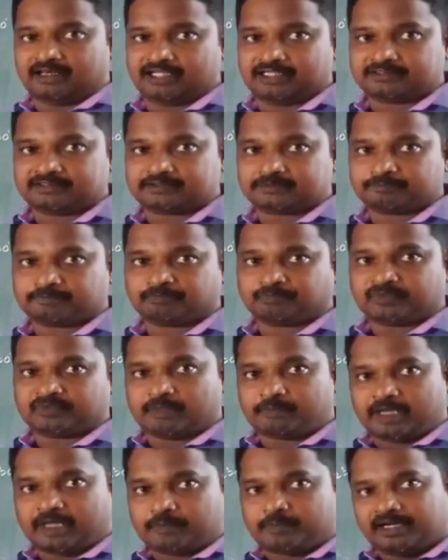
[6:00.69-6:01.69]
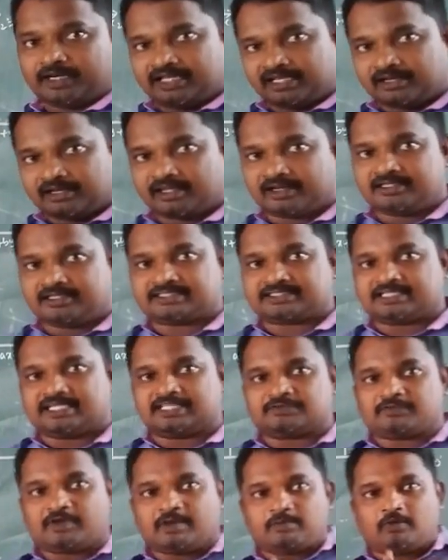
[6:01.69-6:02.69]
lines. The perpendicular
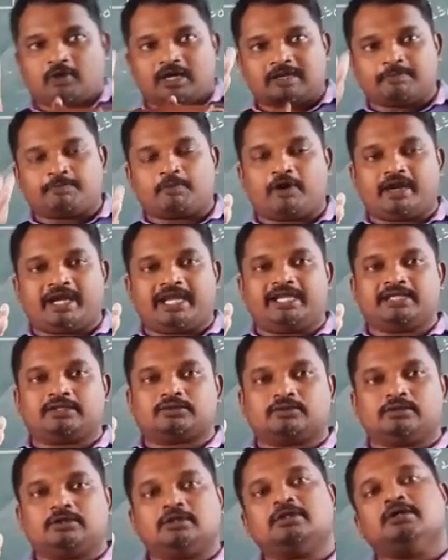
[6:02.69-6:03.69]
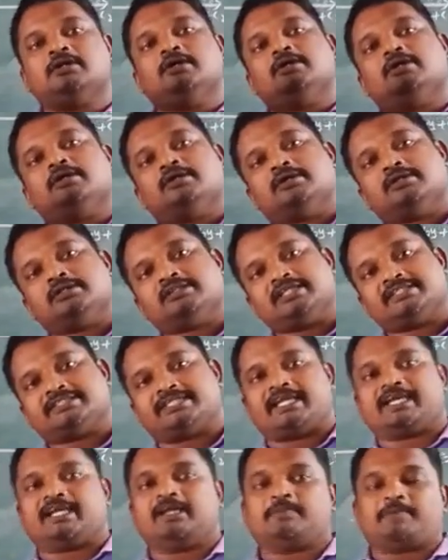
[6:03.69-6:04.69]
distance from one point to the
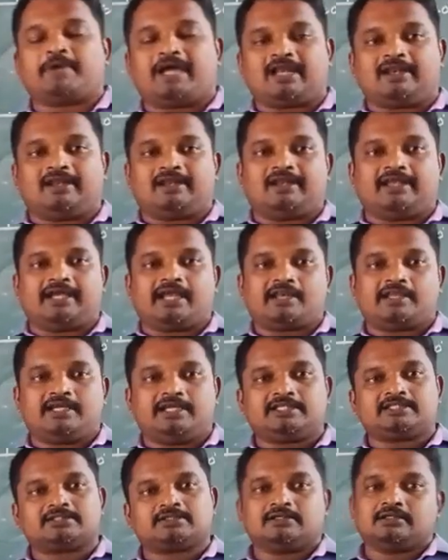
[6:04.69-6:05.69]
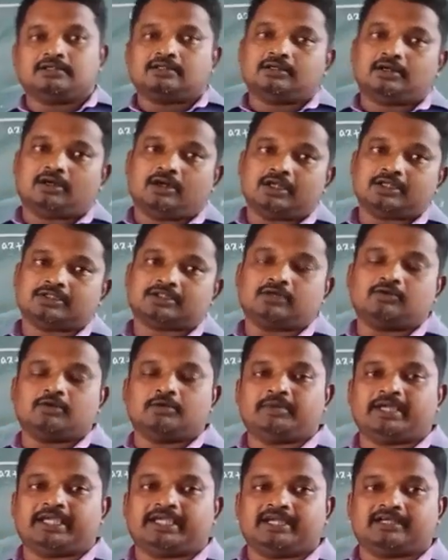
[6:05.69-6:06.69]
second parallel line is also
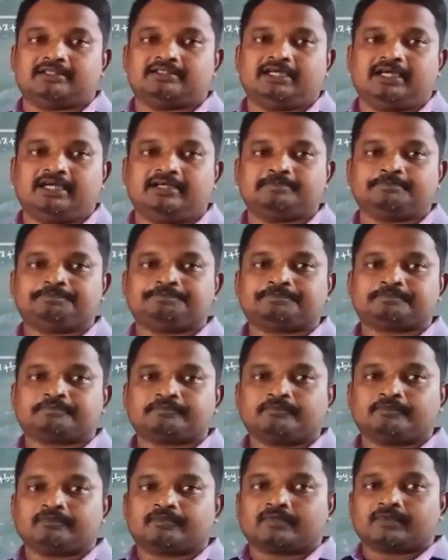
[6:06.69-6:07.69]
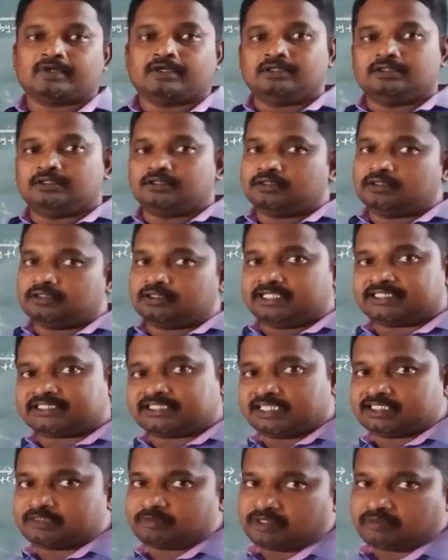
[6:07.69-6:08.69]
we may get the
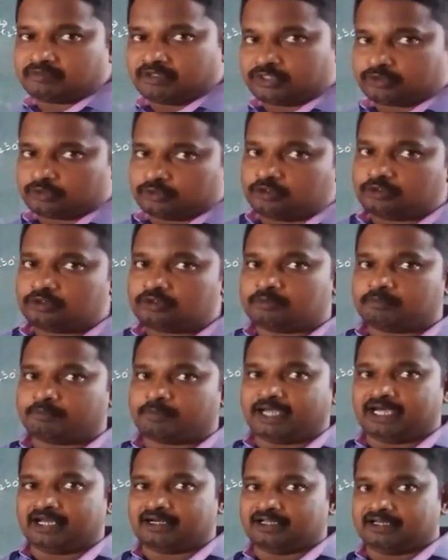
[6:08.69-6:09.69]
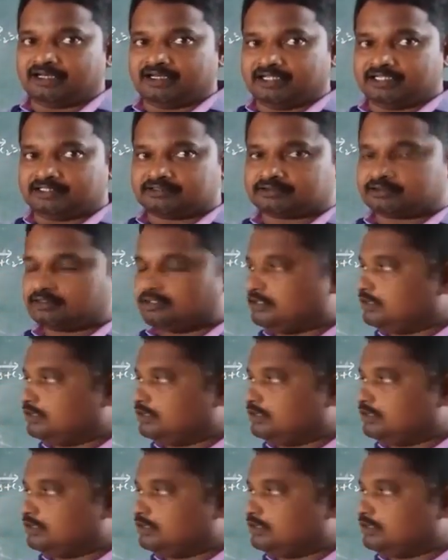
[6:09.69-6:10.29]
distance between two parallel lines.